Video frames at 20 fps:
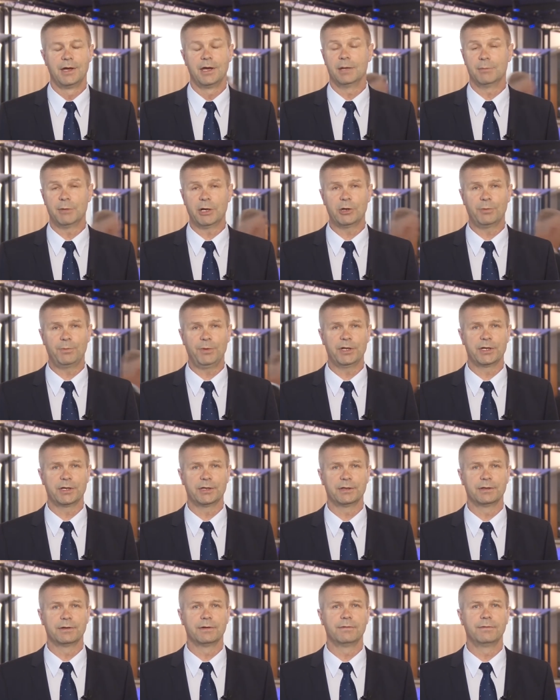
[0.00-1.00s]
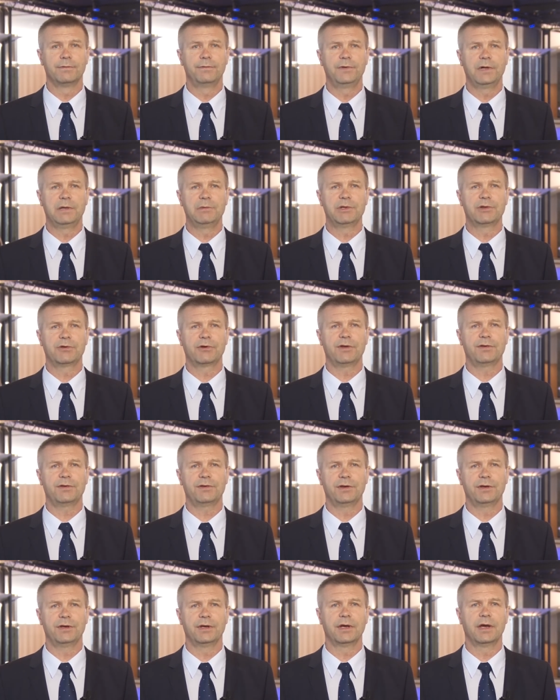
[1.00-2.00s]
In my opinion, film
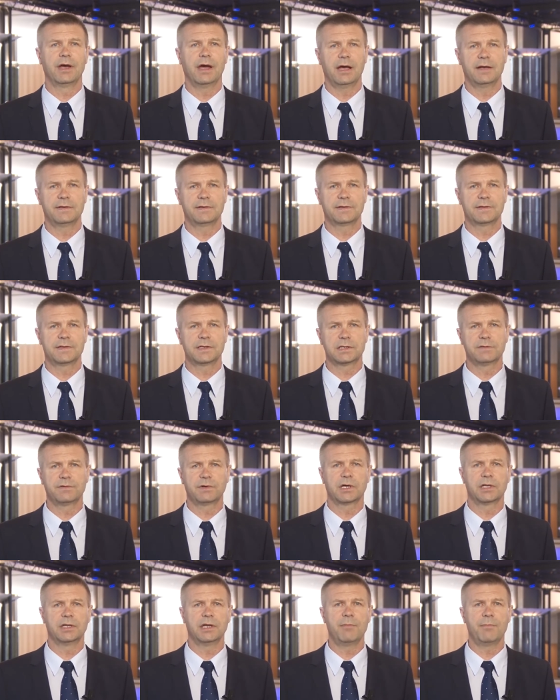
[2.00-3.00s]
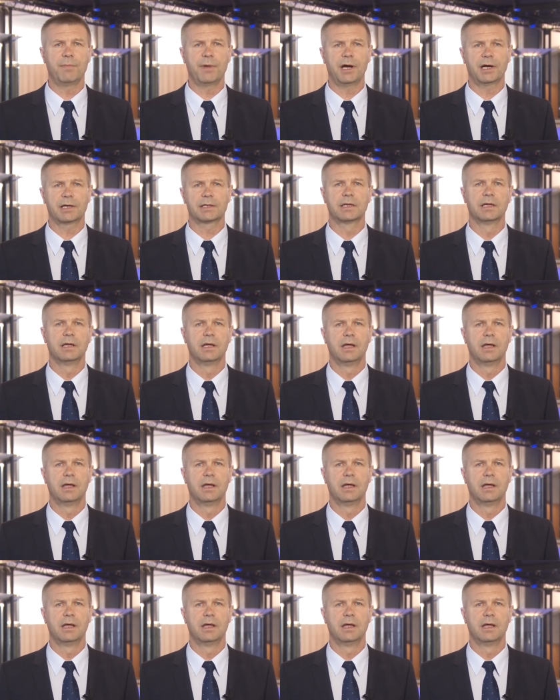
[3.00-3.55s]
literacy has a significant impact